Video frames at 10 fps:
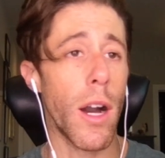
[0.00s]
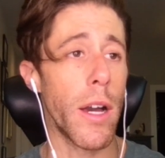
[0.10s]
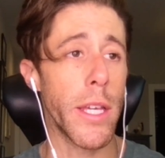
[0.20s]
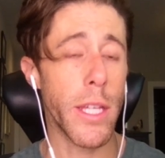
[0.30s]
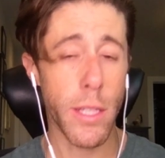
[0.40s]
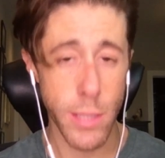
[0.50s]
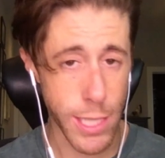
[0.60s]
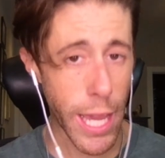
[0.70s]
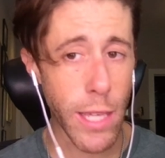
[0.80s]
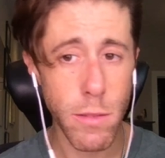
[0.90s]
He can
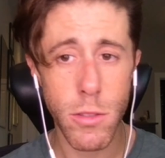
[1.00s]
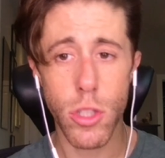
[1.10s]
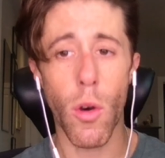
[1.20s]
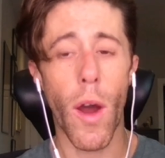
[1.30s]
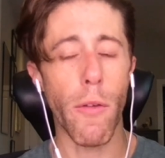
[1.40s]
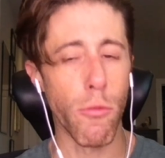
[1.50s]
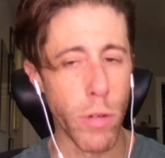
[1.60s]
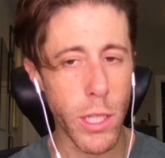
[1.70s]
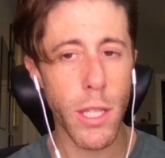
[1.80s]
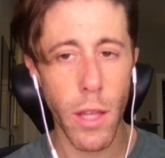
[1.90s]
skate. So I
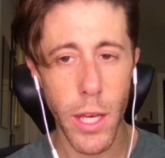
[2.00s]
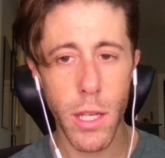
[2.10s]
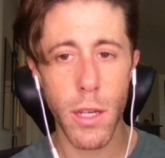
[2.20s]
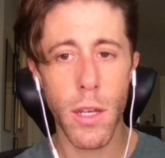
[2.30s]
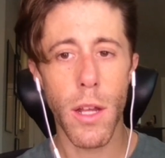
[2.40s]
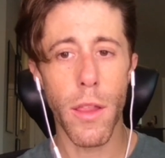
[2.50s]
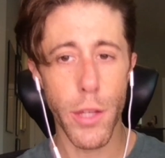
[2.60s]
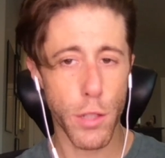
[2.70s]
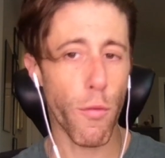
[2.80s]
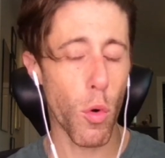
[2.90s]
really like
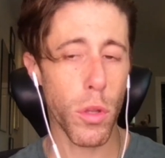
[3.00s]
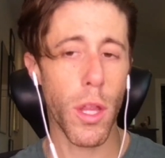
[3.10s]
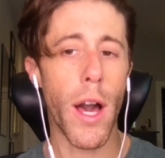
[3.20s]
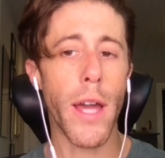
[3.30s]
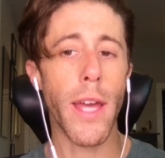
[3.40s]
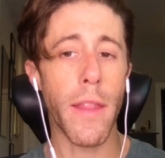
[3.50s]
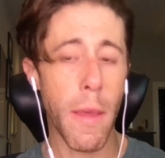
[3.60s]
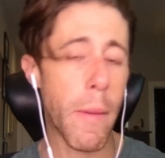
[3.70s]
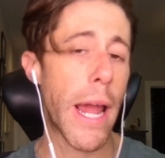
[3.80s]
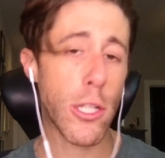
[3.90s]
this fourth line, and they
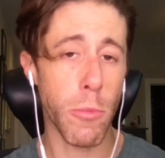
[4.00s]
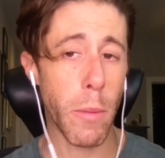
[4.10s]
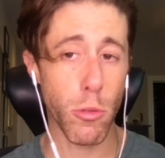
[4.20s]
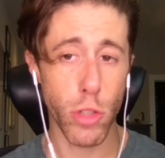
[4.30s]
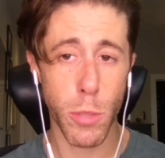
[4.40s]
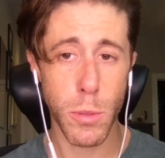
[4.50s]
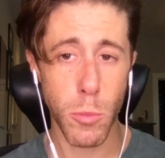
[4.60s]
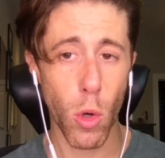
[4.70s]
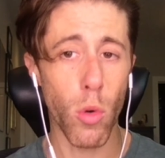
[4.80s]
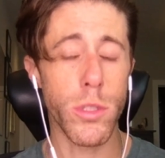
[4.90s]
might actually be able to chip some
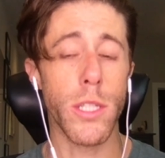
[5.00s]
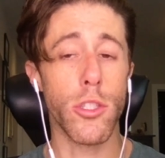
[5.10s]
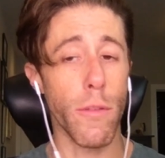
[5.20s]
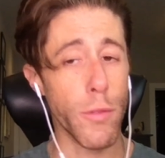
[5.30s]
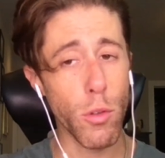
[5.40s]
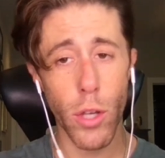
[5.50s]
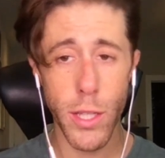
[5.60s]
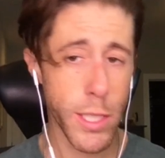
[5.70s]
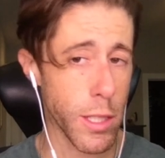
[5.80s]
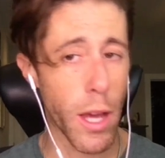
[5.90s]
goals in. So if you look at
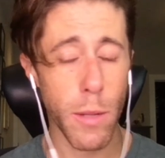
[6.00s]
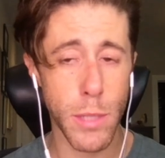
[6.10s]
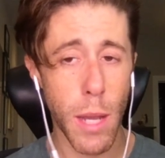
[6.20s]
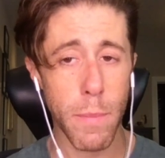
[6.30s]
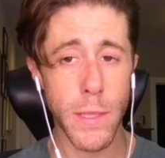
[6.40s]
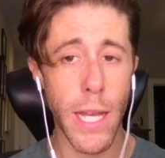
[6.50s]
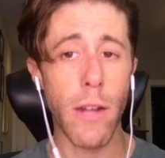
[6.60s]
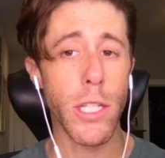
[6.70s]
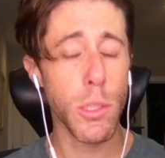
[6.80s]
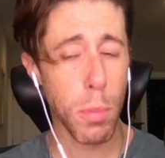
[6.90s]
this lineup top and down,
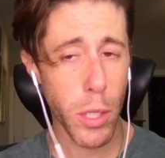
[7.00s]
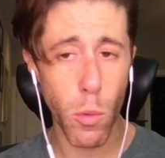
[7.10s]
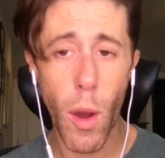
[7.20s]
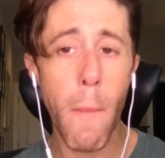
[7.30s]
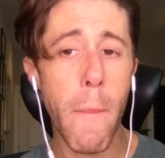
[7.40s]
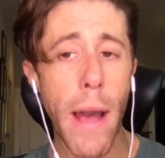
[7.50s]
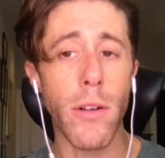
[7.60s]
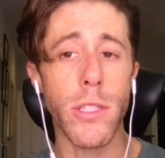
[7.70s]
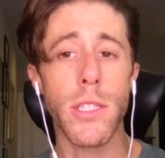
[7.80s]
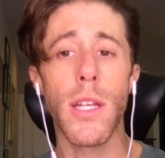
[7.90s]
it's pretty well
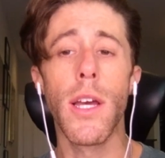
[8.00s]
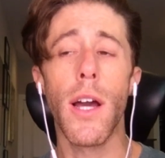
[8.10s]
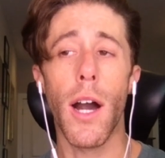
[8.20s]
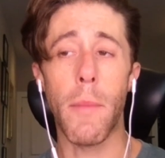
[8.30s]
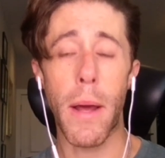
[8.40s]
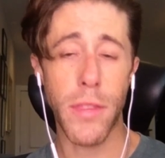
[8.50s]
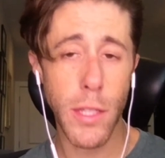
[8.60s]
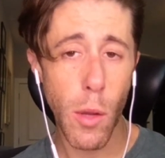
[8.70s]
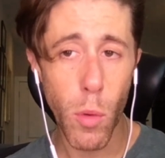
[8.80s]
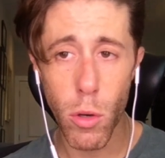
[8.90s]
balanced. I think
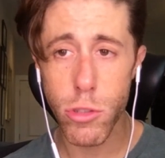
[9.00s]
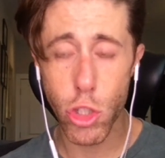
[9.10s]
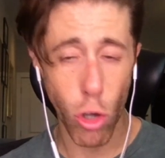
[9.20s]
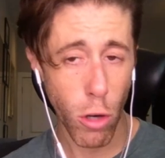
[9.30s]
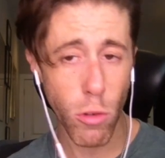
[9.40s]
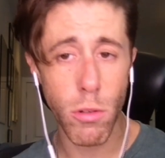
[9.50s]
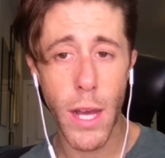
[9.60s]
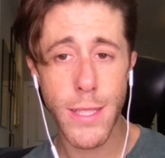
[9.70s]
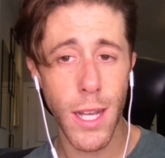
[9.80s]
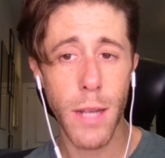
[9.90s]
they will struggle
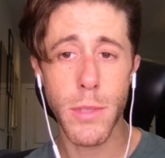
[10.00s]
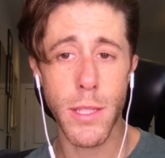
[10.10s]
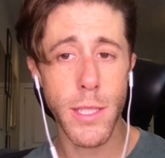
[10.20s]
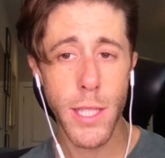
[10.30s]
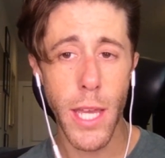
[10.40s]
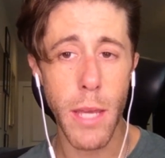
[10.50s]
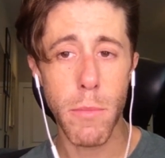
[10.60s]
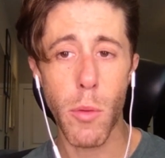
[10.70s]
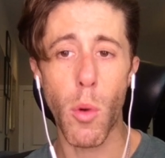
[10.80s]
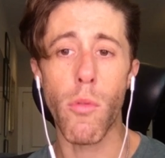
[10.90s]
at times in this game. They
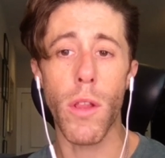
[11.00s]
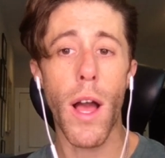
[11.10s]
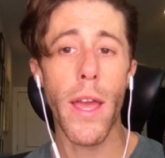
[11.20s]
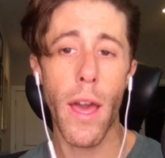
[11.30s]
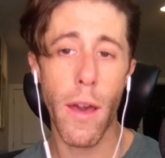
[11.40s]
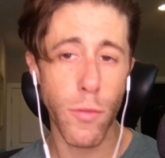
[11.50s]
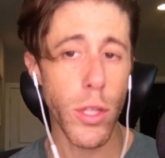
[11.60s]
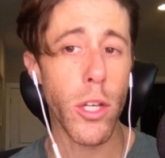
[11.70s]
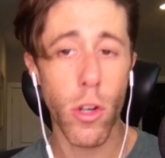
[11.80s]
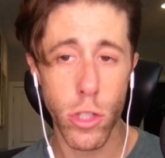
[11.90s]
will rely
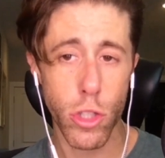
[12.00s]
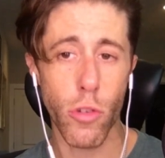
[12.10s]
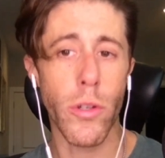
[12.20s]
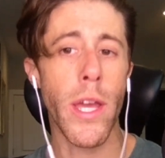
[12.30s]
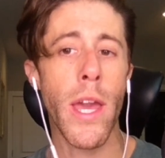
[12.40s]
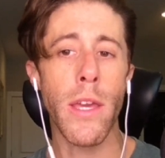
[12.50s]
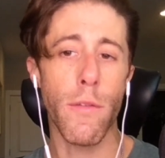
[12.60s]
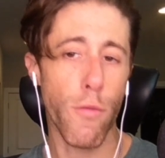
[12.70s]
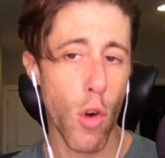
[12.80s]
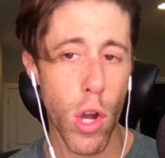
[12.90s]
heavily on Couturier and
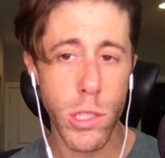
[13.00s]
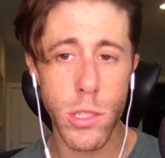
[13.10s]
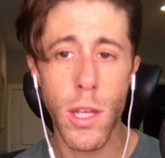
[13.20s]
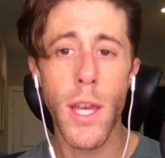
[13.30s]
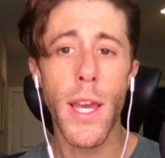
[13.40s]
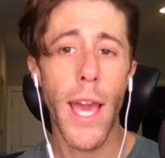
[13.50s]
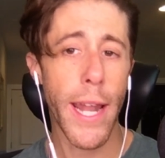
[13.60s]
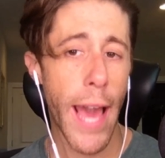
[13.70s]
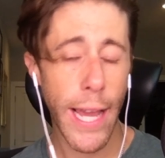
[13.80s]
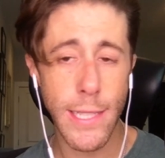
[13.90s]
Frost and
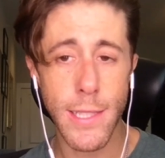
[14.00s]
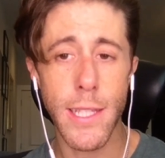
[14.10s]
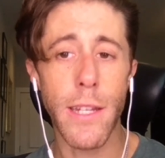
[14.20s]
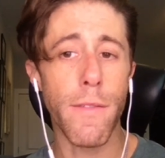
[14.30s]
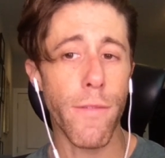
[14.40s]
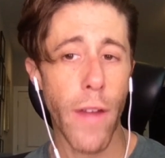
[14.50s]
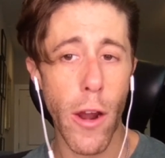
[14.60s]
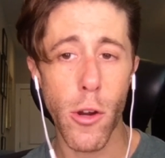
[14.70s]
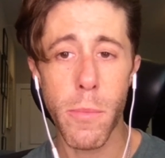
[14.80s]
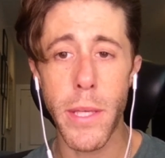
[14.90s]
Atkinson and
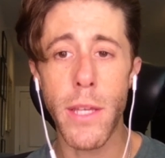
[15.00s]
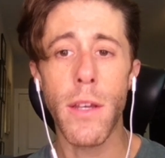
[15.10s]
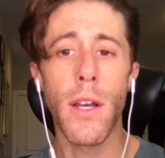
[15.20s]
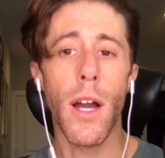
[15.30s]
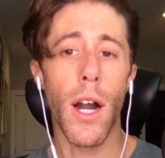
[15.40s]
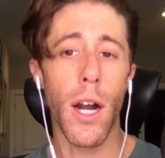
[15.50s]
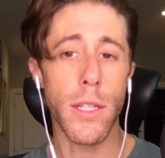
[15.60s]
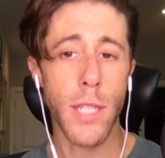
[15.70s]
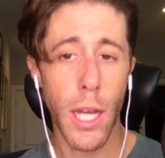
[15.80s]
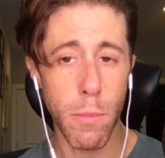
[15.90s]
Farabee
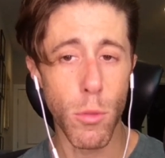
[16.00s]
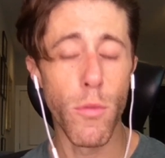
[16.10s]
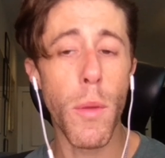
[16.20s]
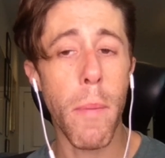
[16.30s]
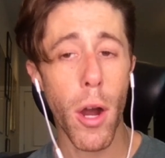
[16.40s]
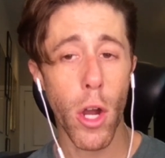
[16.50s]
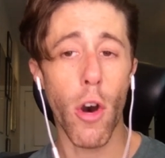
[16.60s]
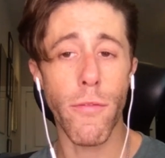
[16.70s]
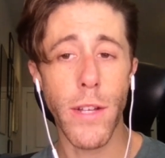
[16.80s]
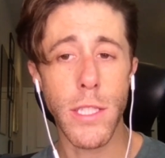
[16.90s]
to kind of move the puck
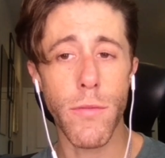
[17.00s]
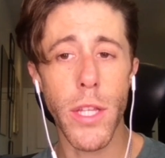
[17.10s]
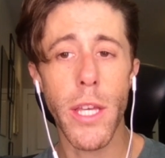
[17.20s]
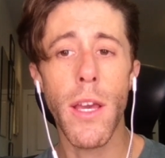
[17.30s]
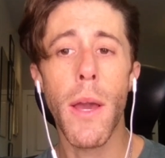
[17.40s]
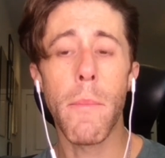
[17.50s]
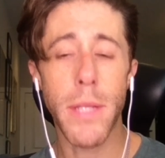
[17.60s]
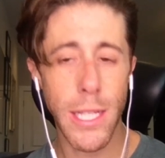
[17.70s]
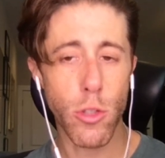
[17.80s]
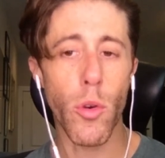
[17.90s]
offensively, but
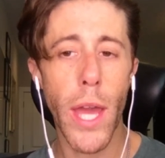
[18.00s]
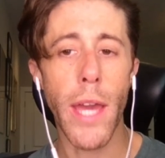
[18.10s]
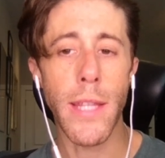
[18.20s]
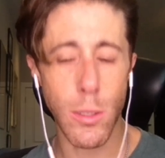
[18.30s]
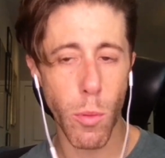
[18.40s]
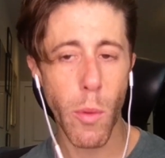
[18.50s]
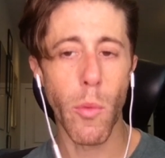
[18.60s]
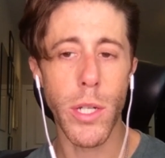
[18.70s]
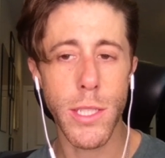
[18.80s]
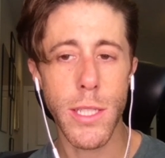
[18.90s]
that's okay. That's what we
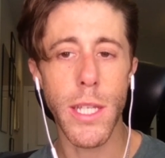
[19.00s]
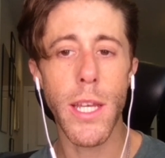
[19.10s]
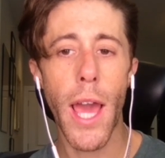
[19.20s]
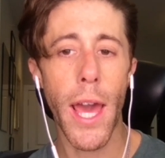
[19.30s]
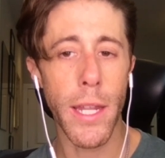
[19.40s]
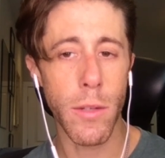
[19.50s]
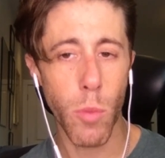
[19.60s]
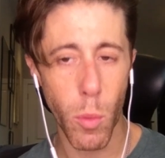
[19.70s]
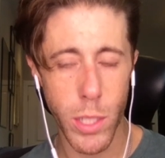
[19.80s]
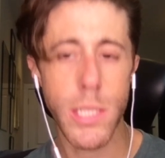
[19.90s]
want to see, and we
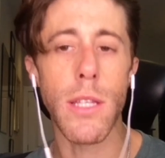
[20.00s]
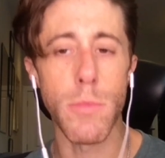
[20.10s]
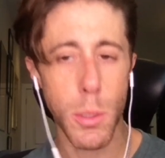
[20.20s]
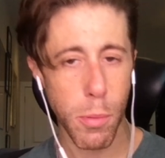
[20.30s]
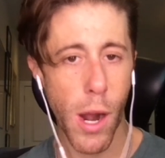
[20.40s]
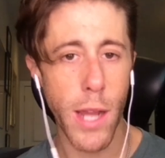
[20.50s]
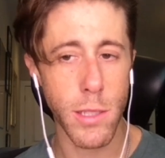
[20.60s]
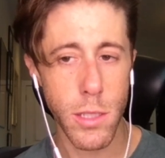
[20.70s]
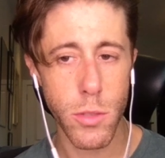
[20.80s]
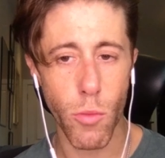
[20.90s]
want to see them surprise
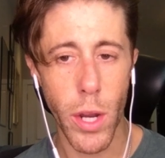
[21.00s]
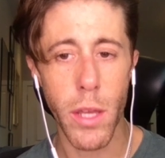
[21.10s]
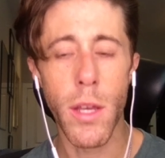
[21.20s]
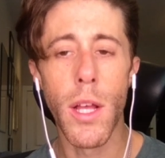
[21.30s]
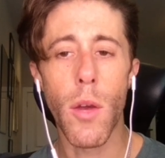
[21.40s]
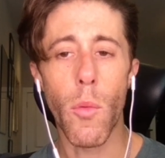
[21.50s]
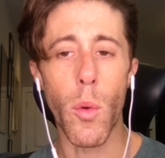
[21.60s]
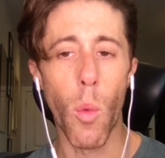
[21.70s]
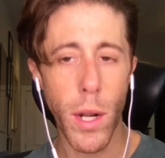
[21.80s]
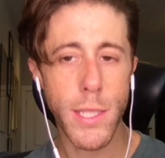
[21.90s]
us, right? We
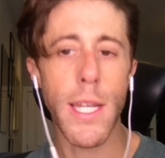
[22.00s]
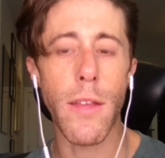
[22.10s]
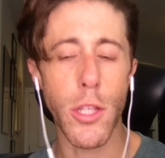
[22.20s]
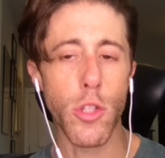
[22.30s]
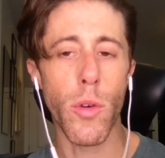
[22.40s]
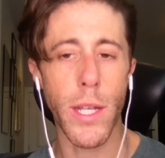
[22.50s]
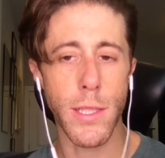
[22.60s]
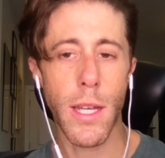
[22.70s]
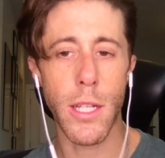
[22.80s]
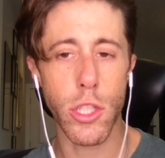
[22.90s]
want to see how they do against
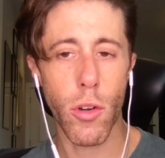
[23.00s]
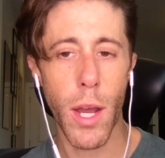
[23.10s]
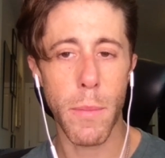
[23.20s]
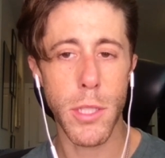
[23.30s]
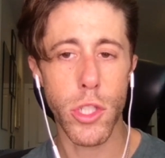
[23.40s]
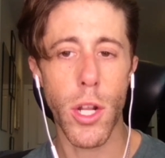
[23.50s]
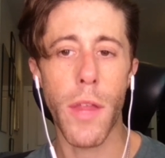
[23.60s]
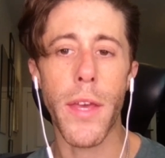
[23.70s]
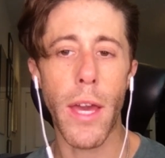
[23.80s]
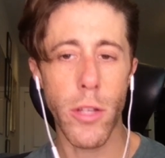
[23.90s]
NHL competition. I
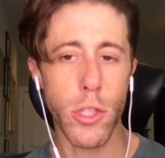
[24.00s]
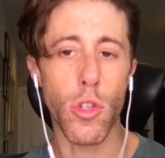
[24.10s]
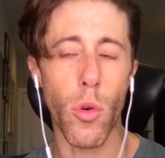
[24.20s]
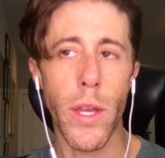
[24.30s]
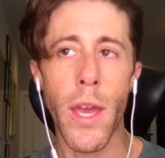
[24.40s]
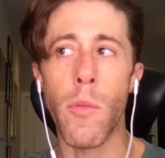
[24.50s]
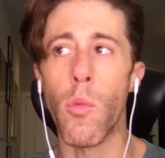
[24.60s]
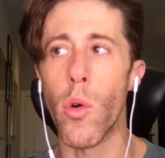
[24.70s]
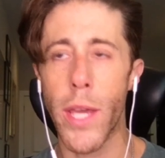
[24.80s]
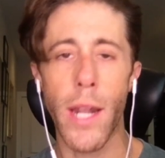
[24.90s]
think Elliot Denoyer
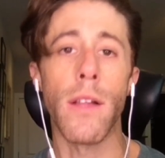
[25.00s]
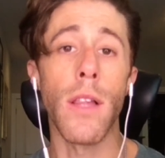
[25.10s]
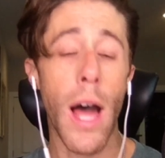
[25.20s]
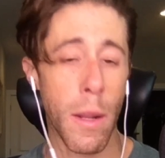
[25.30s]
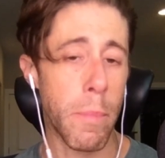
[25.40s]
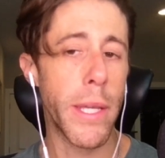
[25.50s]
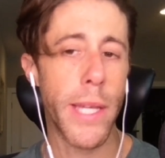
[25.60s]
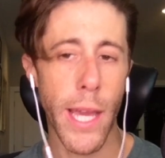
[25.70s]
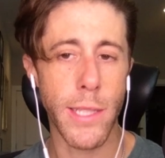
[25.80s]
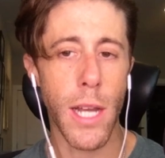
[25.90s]
will get a lot of
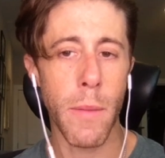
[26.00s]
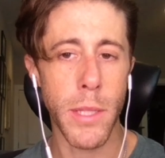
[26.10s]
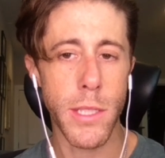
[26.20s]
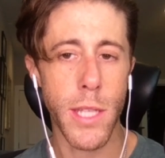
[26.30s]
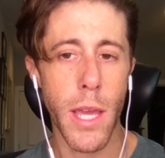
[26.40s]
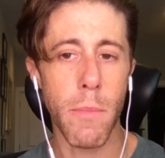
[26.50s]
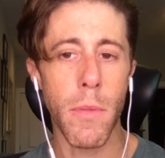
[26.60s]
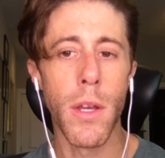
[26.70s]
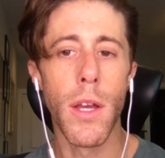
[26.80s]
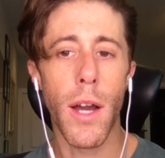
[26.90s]
PK time in this game,
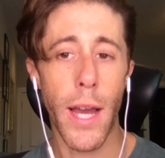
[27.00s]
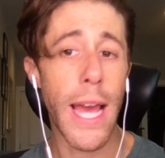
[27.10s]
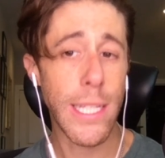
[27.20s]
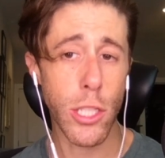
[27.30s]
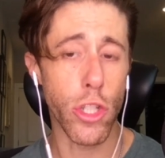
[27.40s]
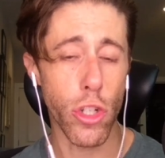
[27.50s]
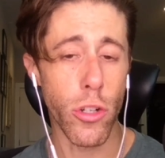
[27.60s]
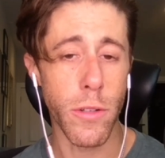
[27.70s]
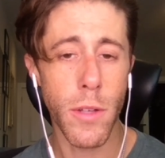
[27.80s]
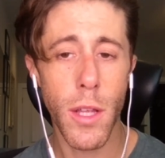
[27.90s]
as he should.